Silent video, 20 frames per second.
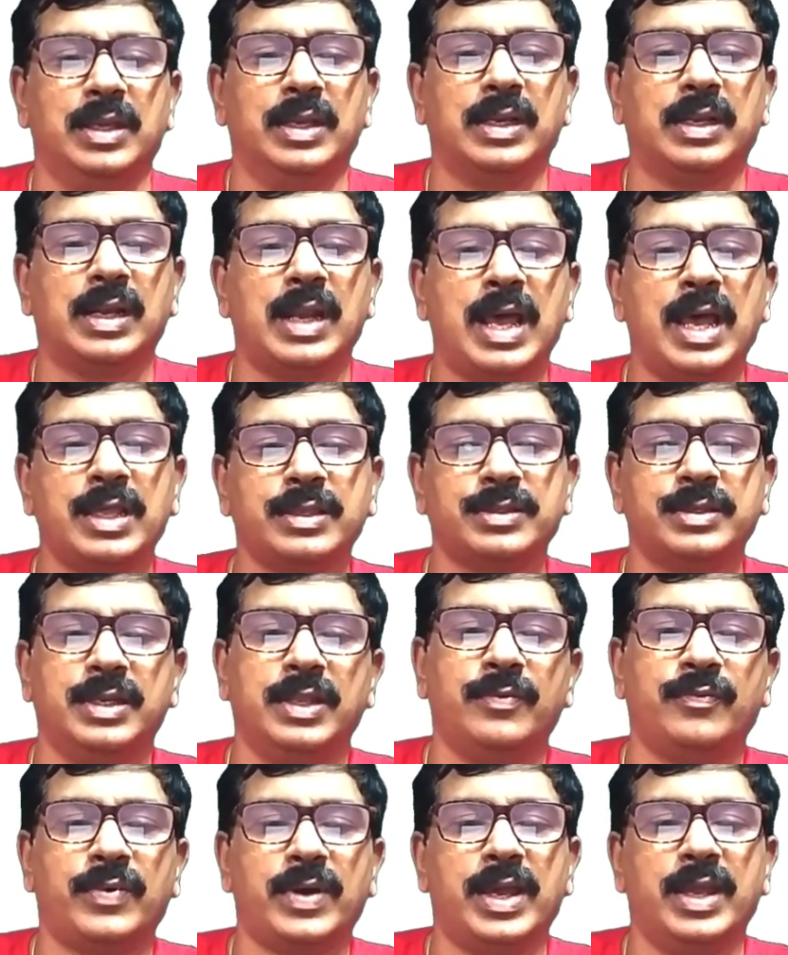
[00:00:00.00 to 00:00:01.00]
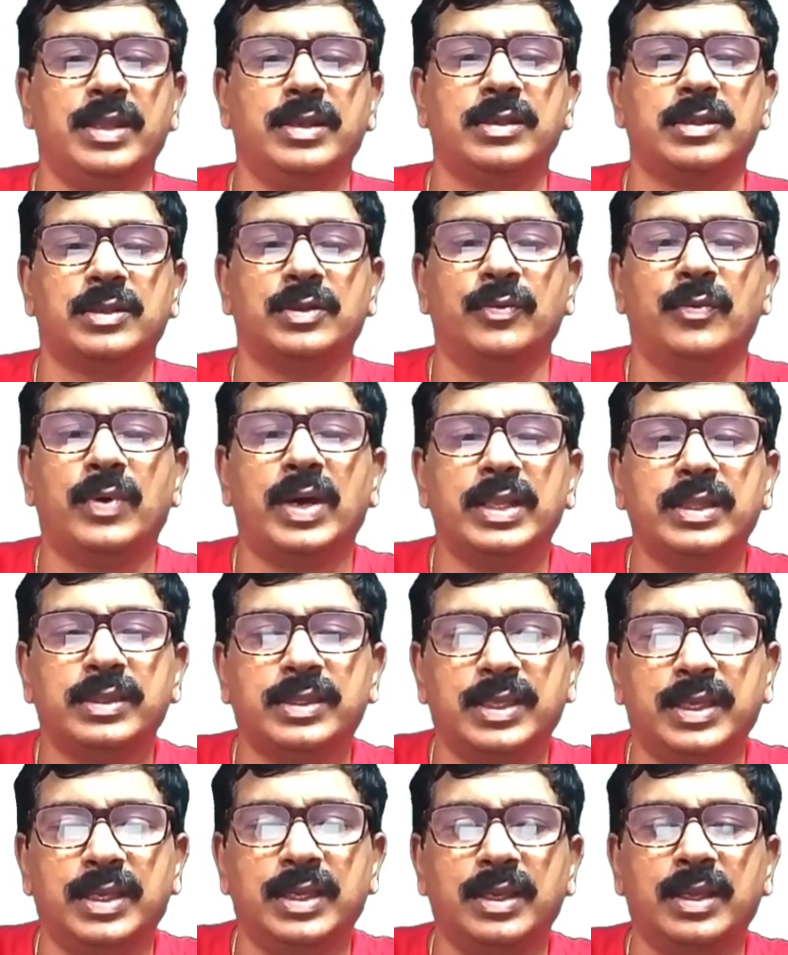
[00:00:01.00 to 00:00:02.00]
Class defines one
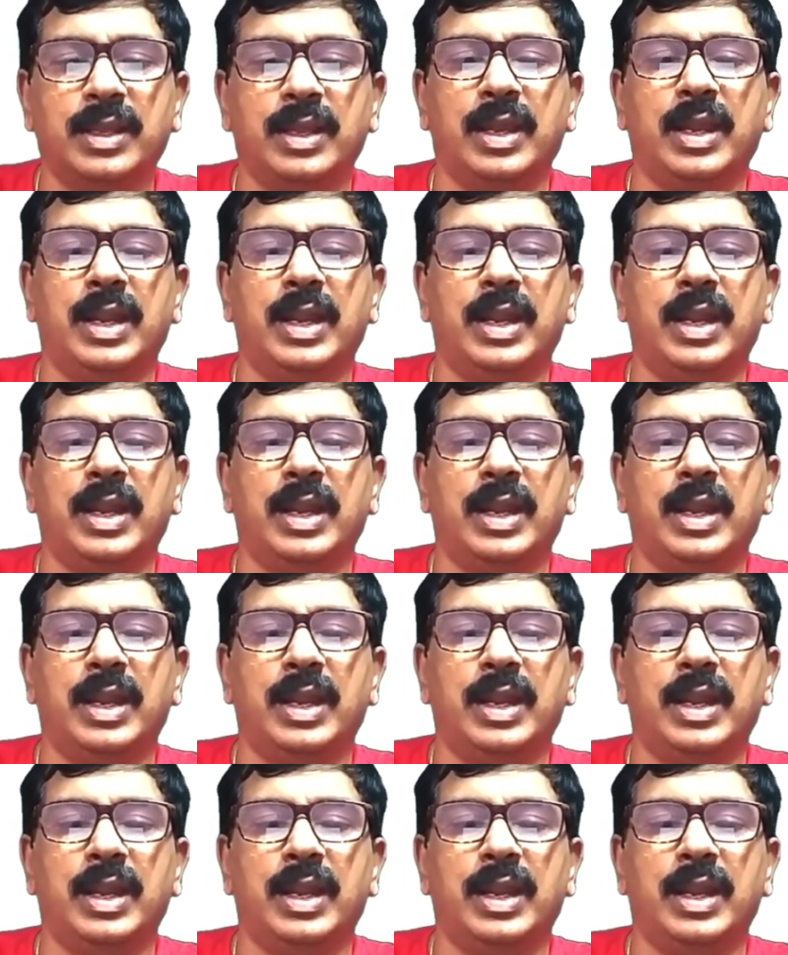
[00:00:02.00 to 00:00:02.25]
thing